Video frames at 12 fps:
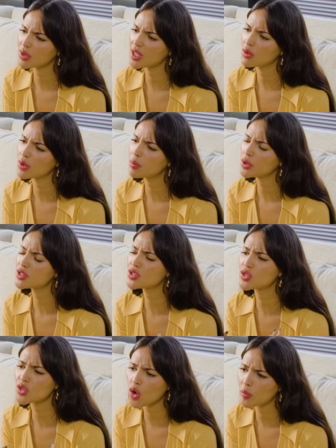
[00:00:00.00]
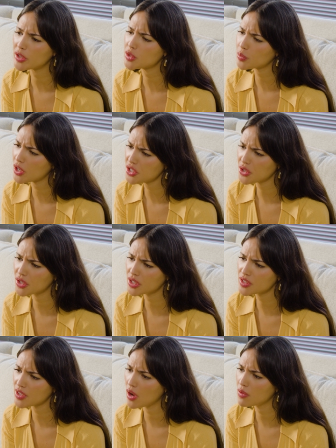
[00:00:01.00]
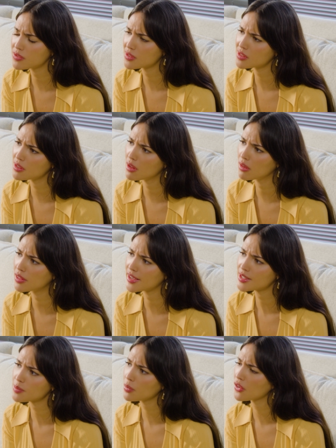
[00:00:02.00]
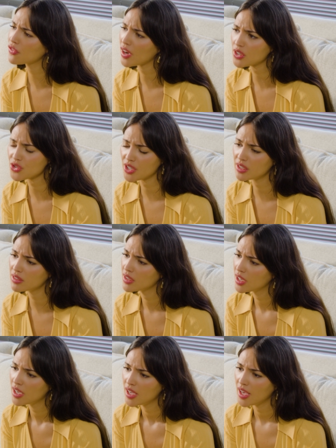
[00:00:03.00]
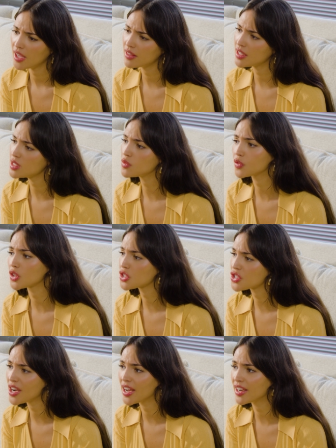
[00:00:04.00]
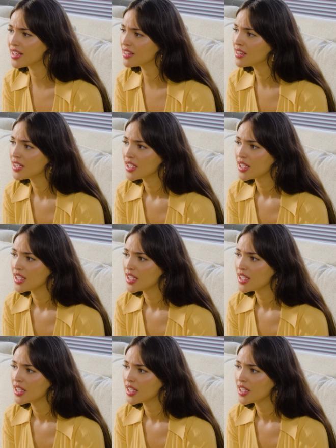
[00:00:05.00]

We we put so much pressure on ourselves to this perfection and this version and